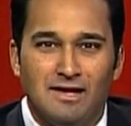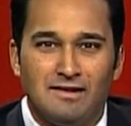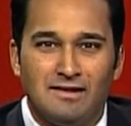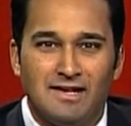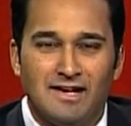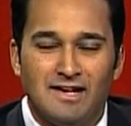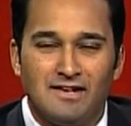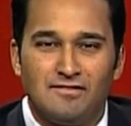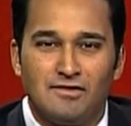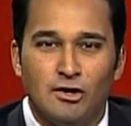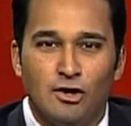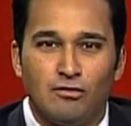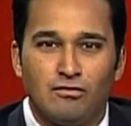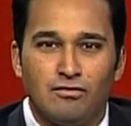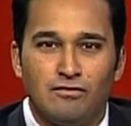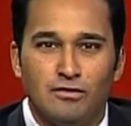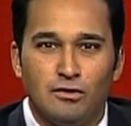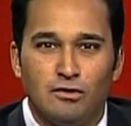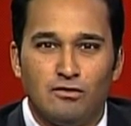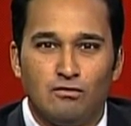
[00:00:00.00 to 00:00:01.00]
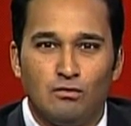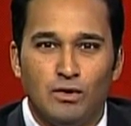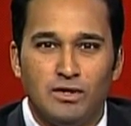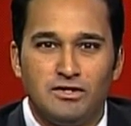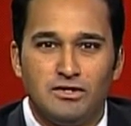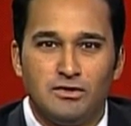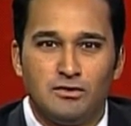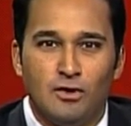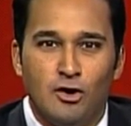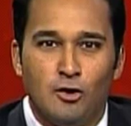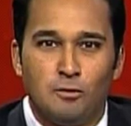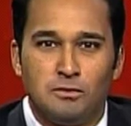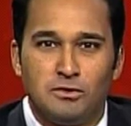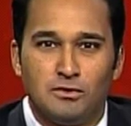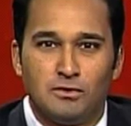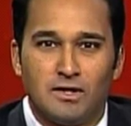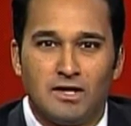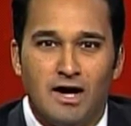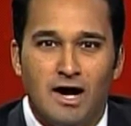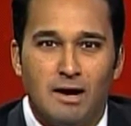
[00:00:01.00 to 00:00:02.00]
kind of an overview of what do you hope
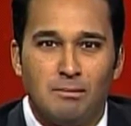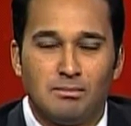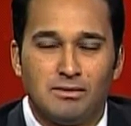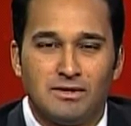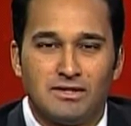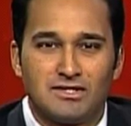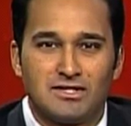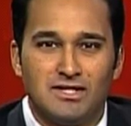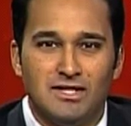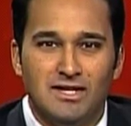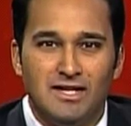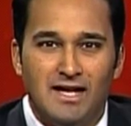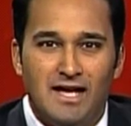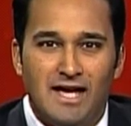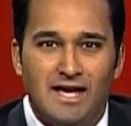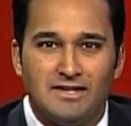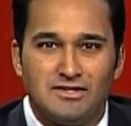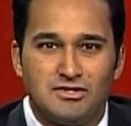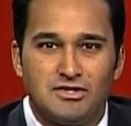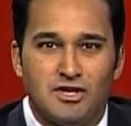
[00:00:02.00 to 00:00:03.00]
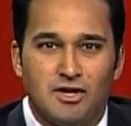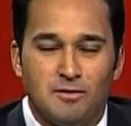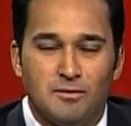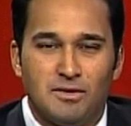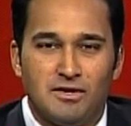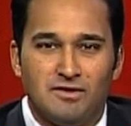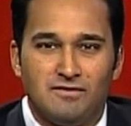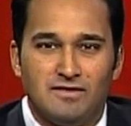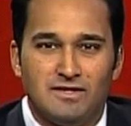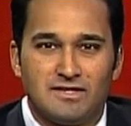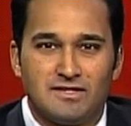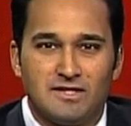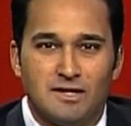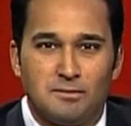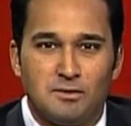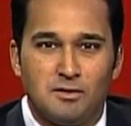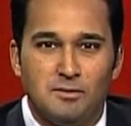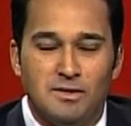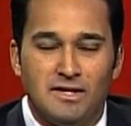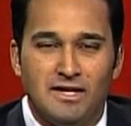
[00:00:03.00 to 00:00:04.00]
to accomplish as chairman of this
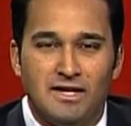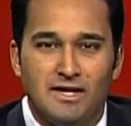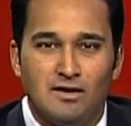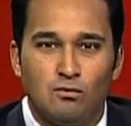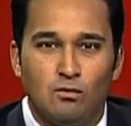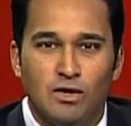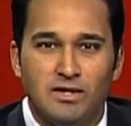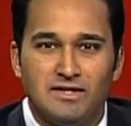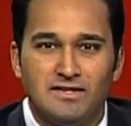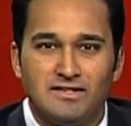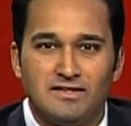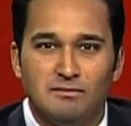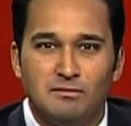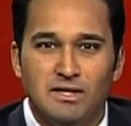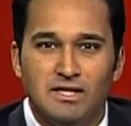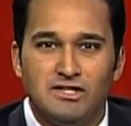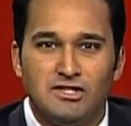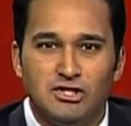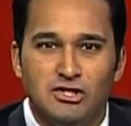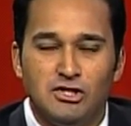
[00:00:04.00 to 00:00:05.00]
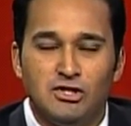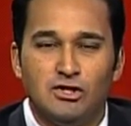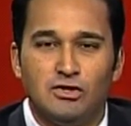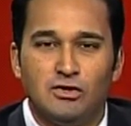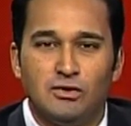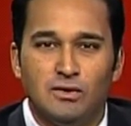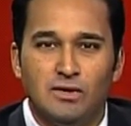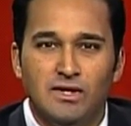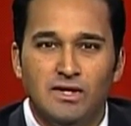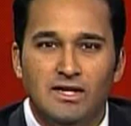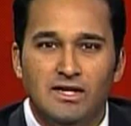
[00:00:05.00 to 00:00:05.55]
subcommittee, and what does it mean to you